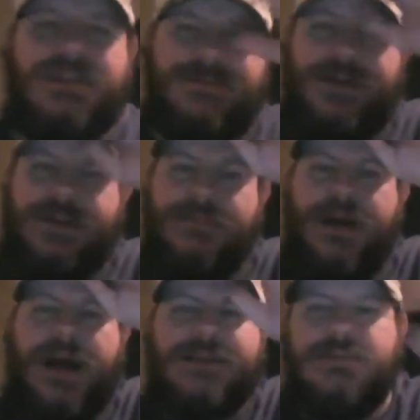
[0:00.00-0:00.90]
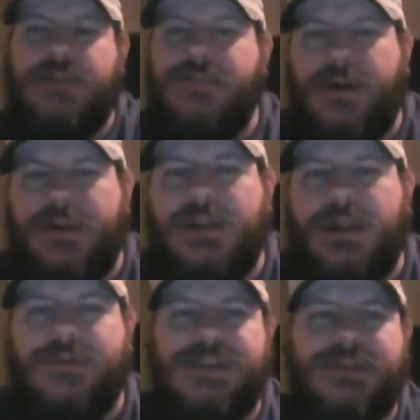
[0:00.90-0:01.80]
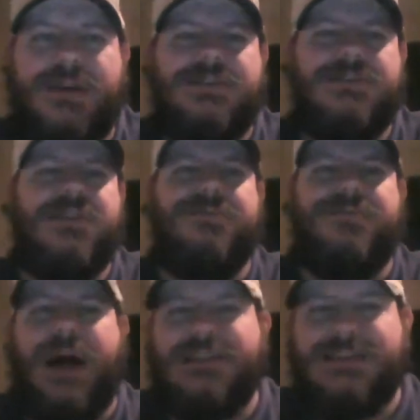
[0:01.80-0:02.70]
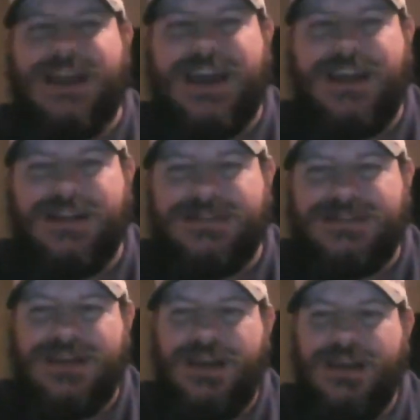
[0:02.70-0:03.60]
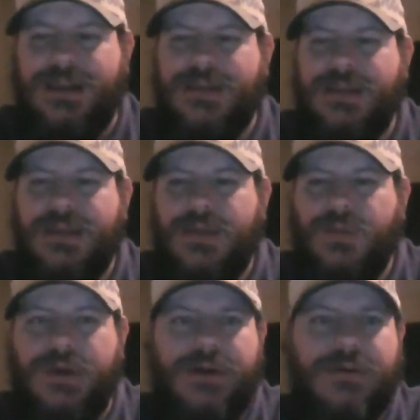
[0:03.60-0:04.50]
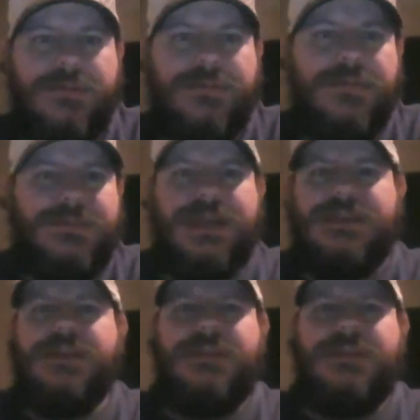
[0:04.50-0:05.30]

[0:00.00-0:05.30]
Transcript: to fucking boxing. My brother loves him because he's a good boxing analyst. Well, they